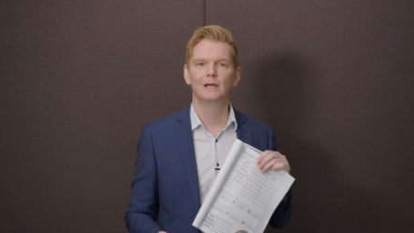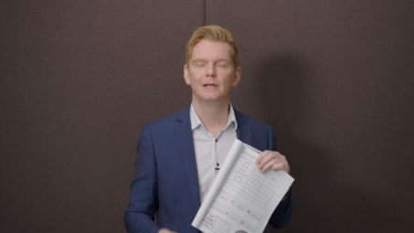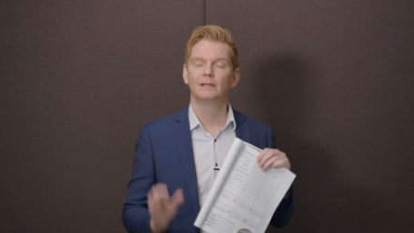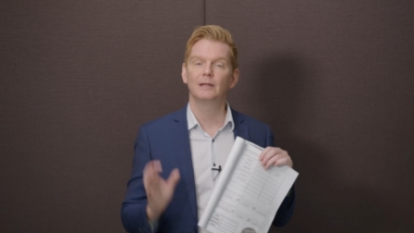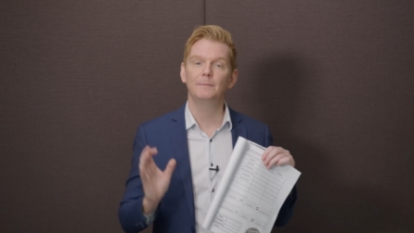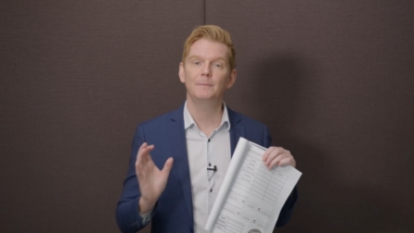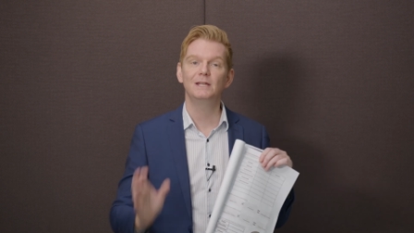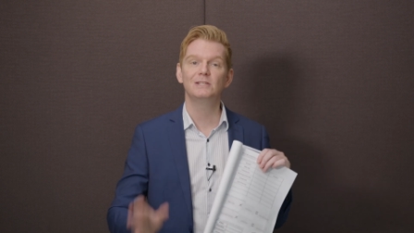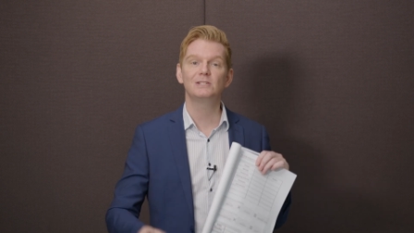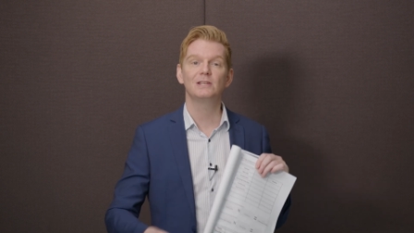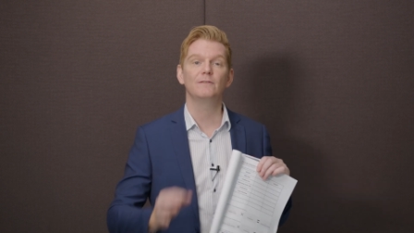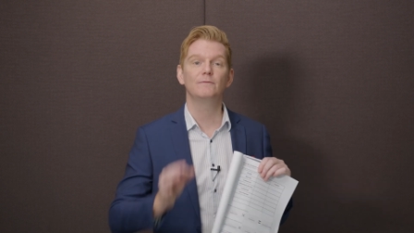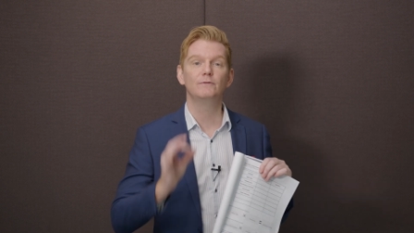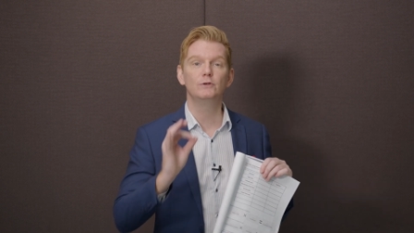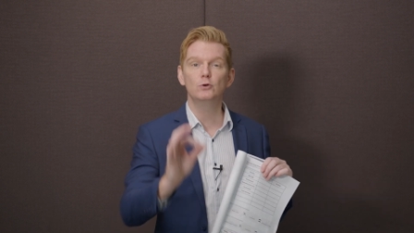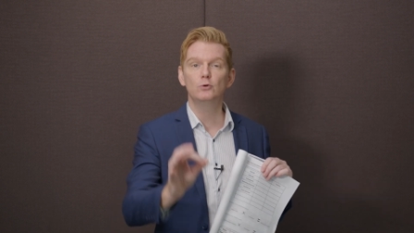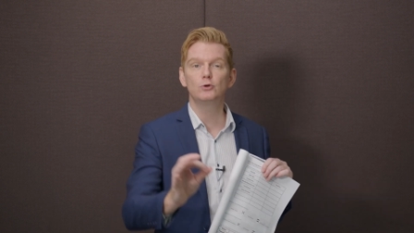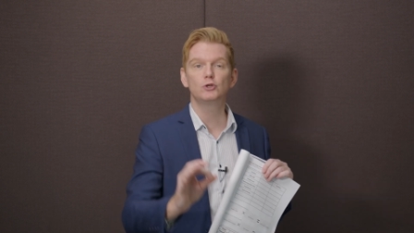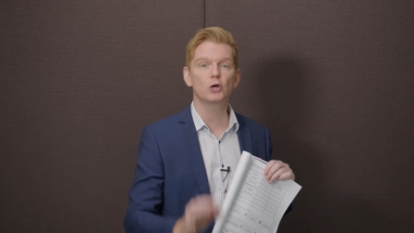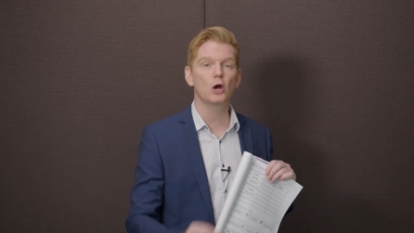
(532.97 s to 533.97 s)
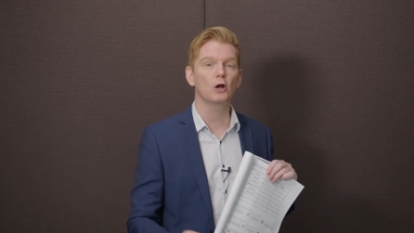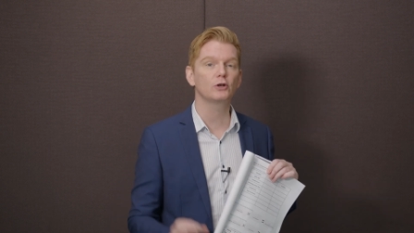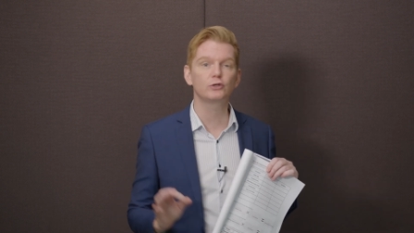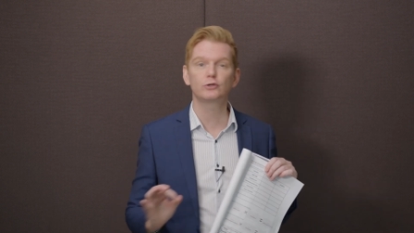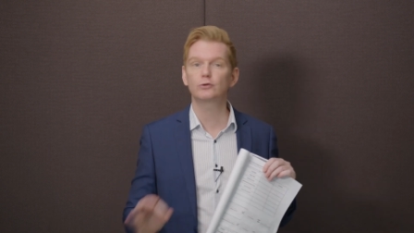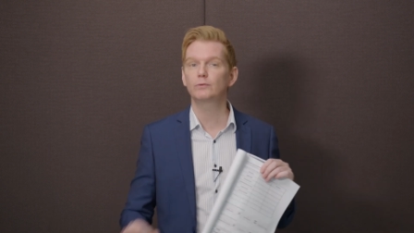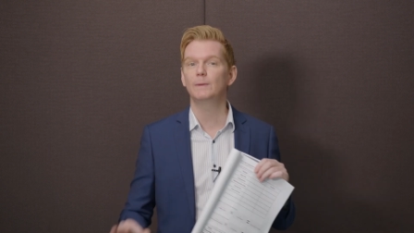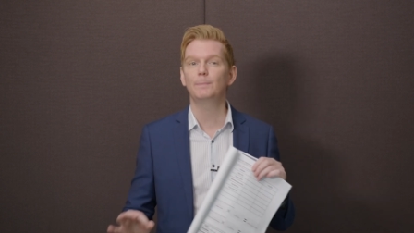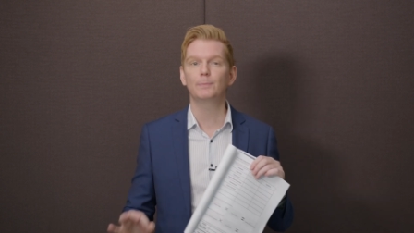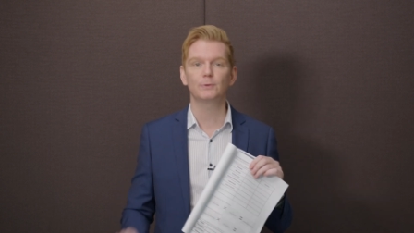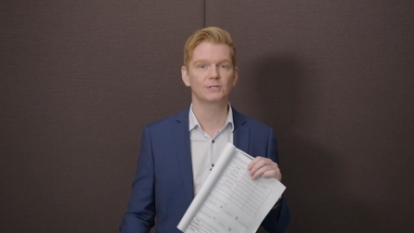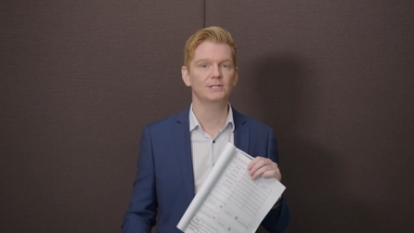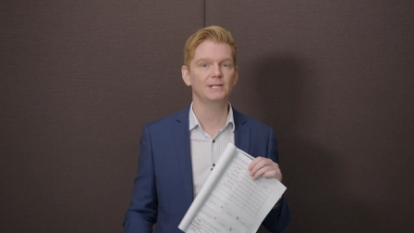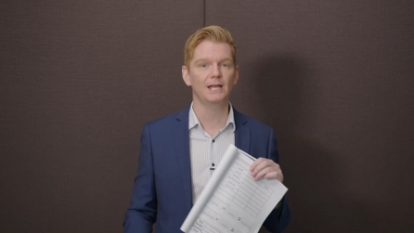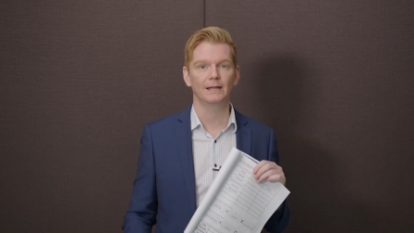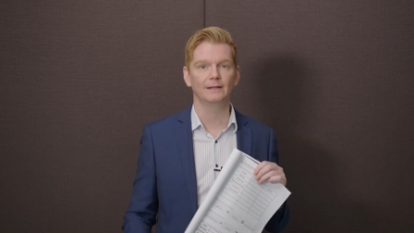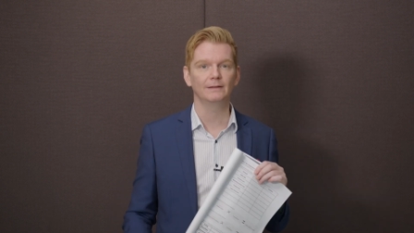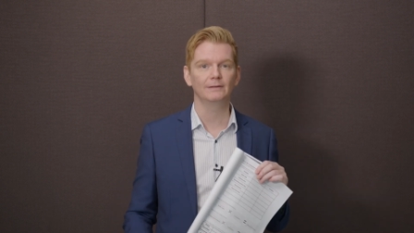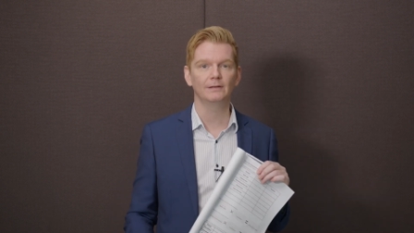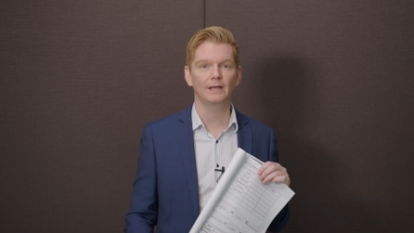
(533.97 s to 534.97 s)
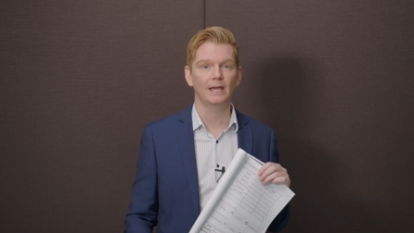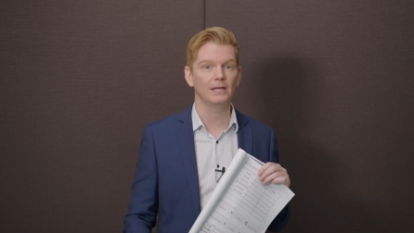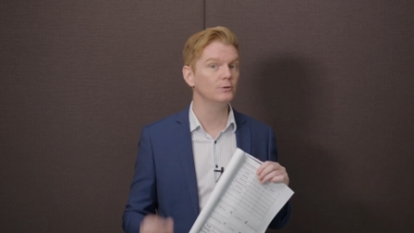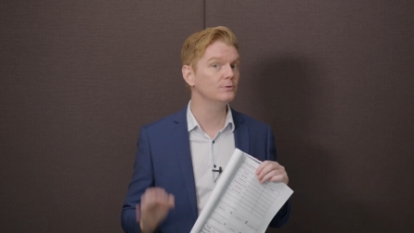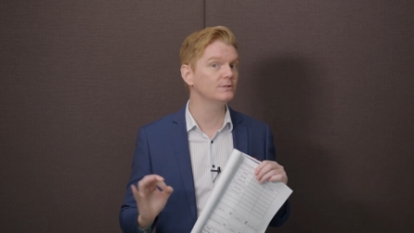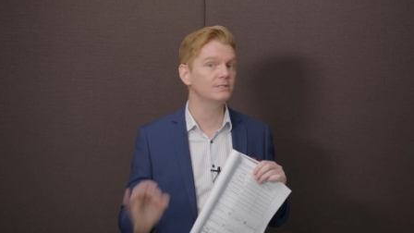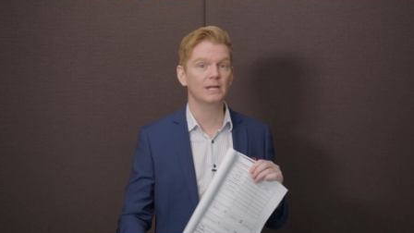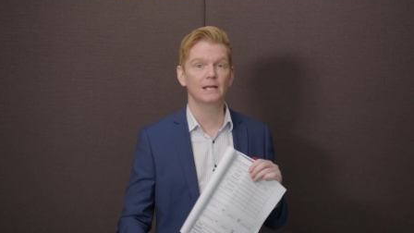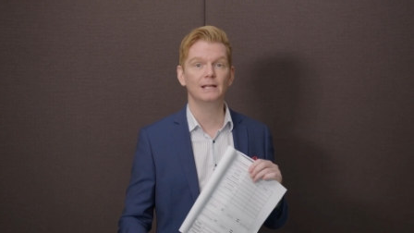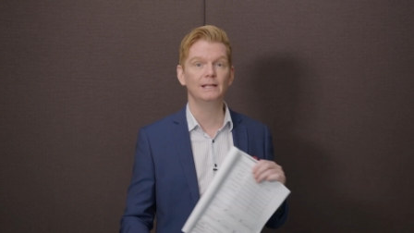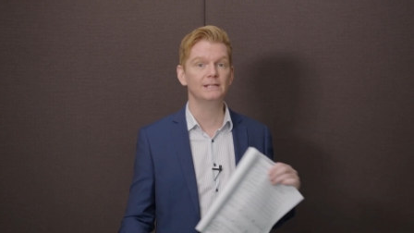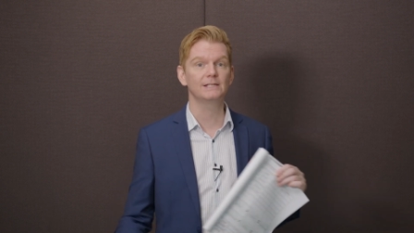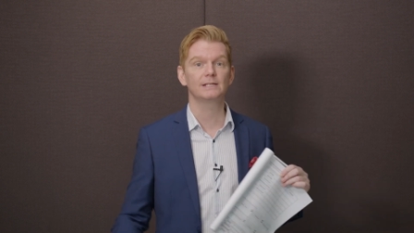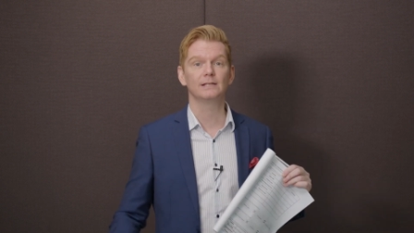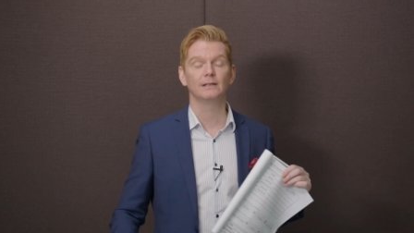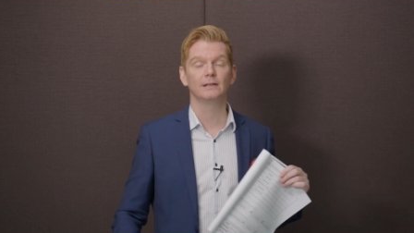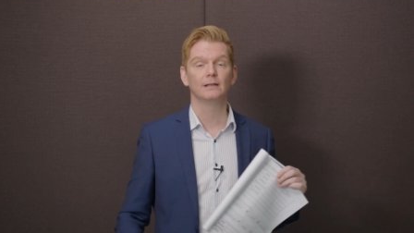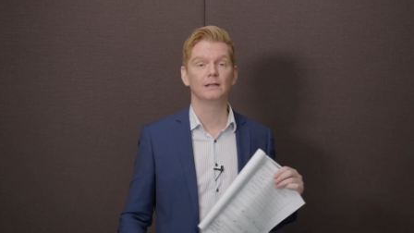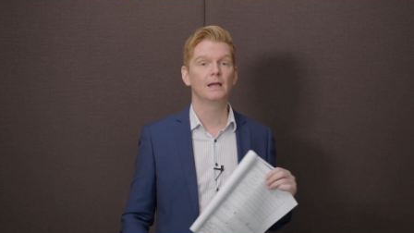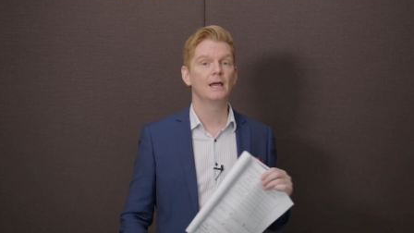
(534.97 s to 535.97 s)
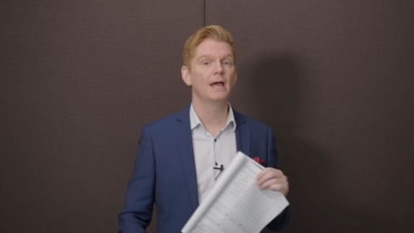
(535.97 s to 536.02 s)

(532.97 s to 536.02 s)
That means if you charge 3% and you say, listen,